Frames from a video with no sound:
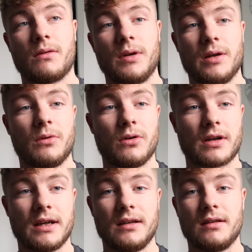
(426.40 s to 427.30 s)
when you
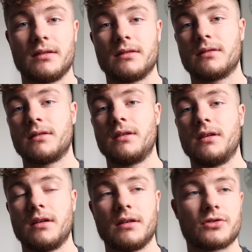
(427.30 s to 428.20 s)
walk in,
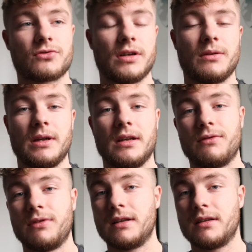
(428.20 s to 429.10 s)
straight away you
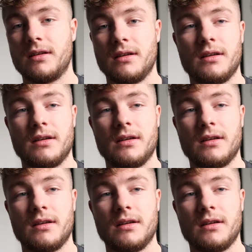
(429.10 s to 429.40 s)
feel